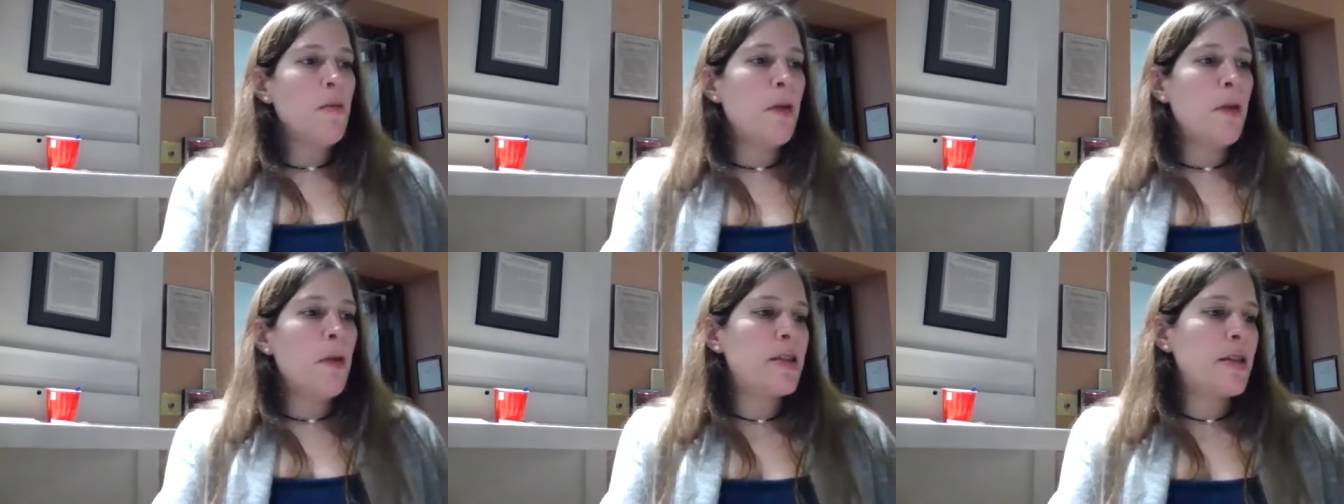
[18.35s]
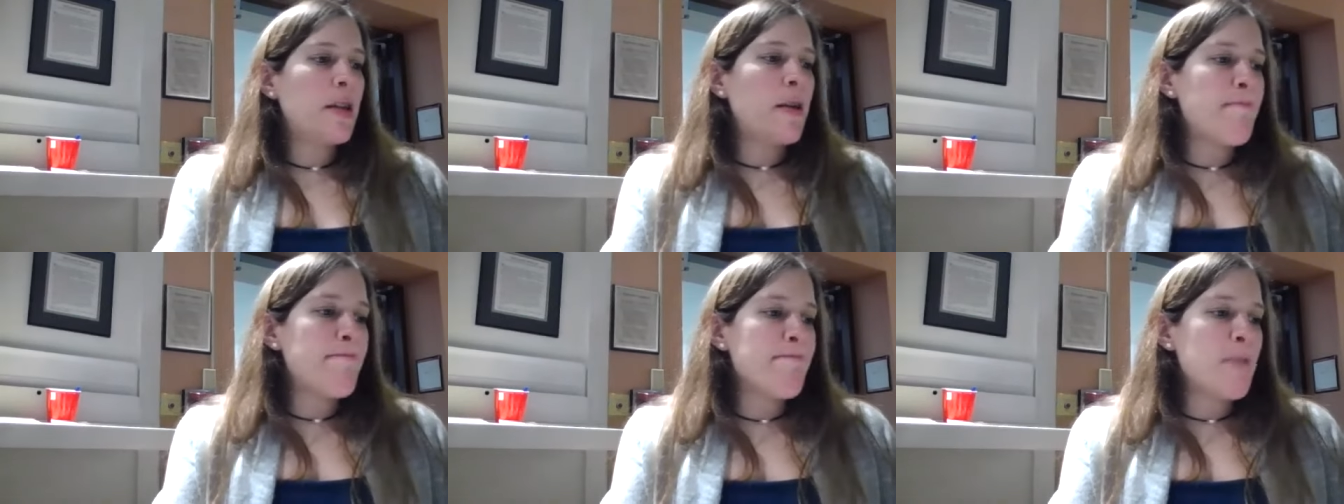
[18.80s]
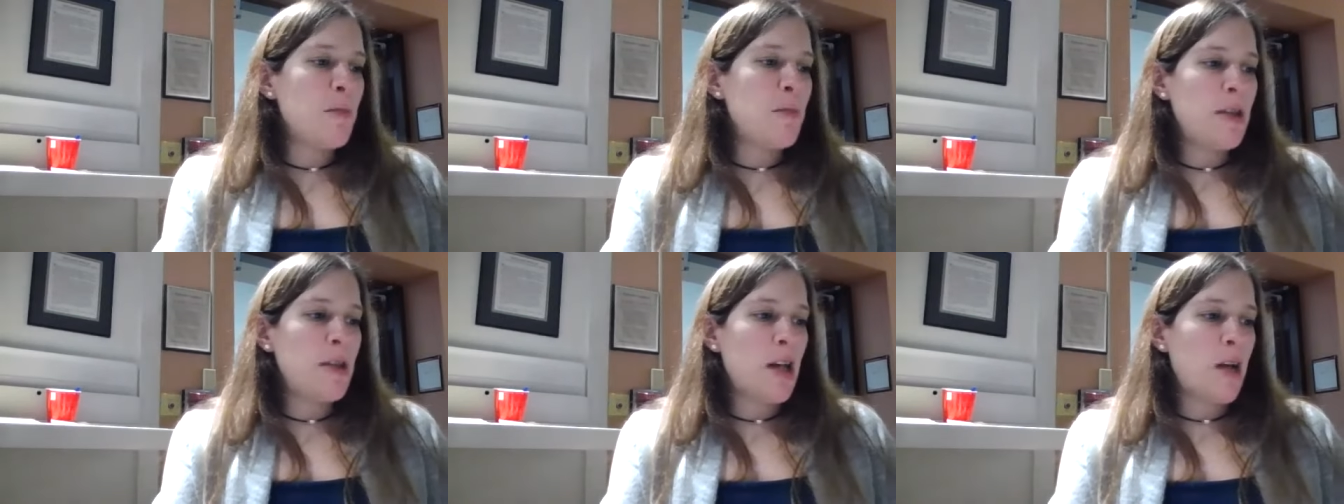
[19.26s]
But um, in the
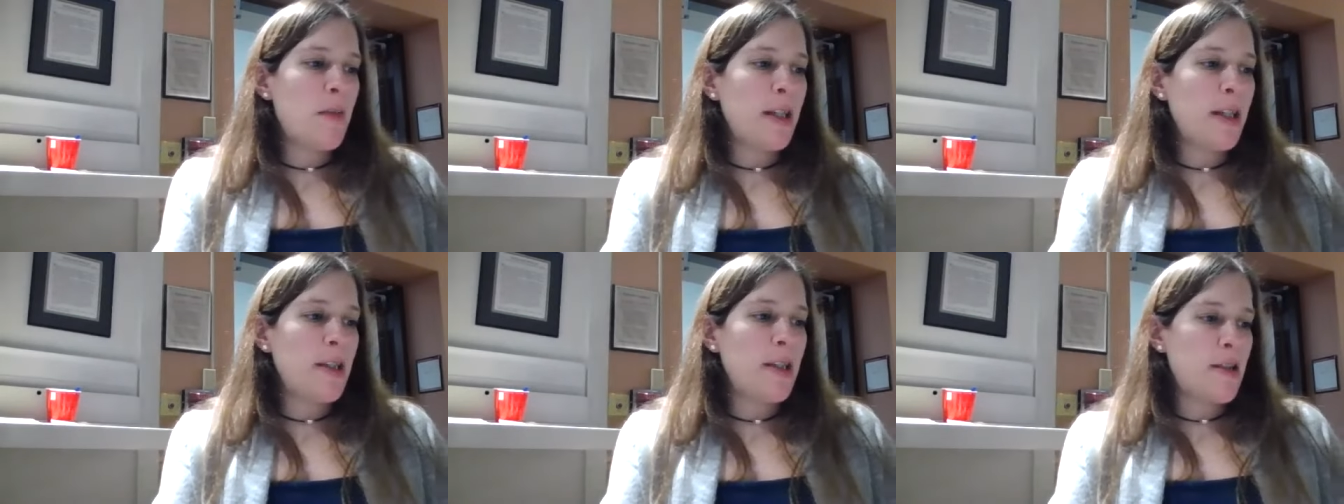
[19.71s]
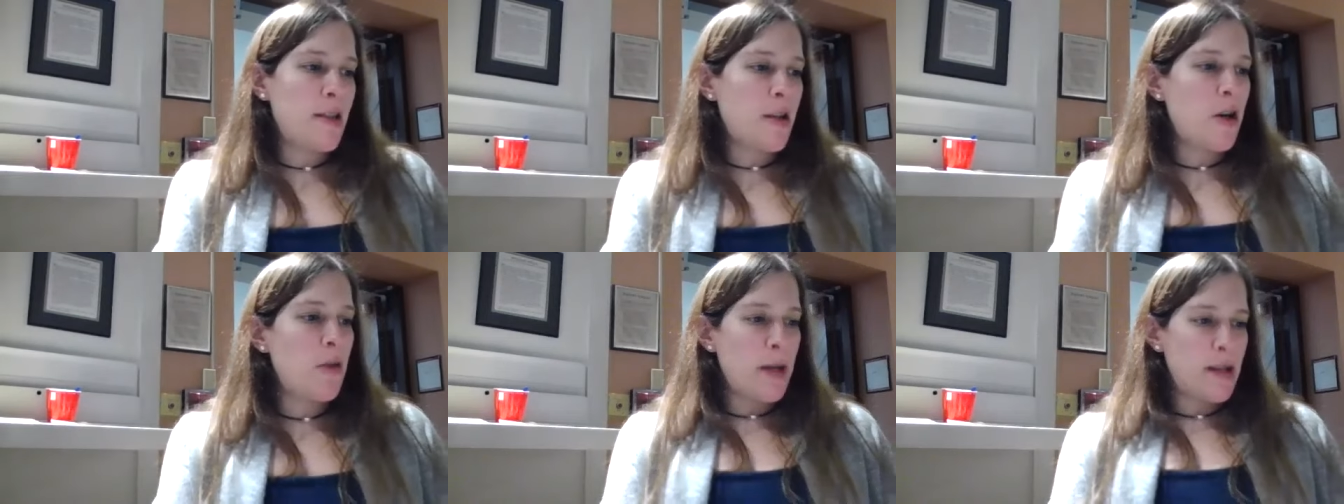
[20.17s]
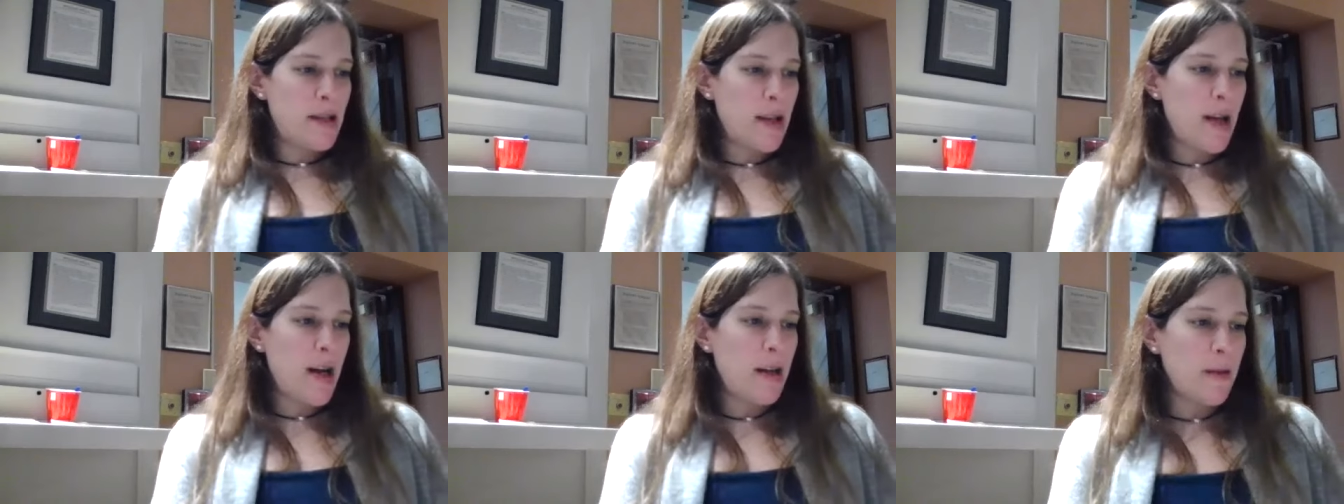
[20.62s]
meantime, I'd like to get started by
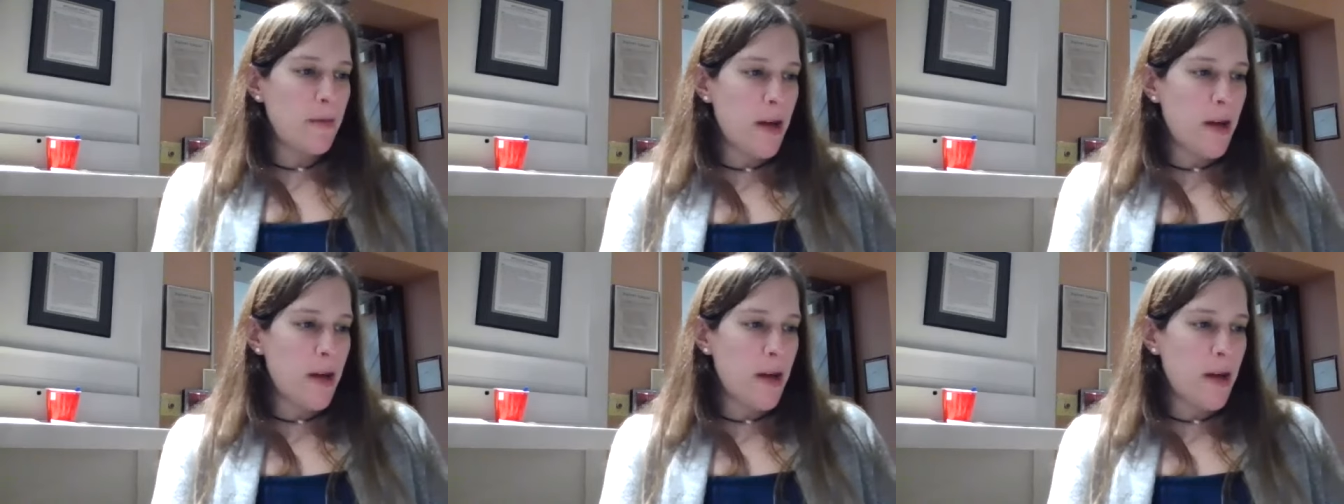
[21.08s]
saying the